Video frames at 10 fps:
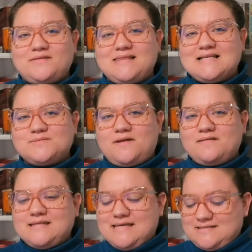The last one
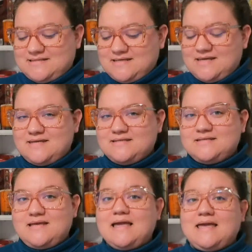on the list
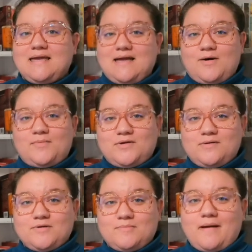is I hope
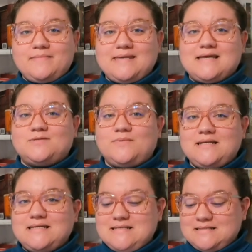you probably guessed what
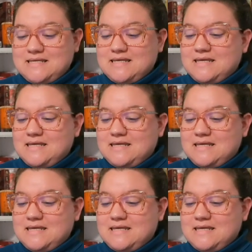it is,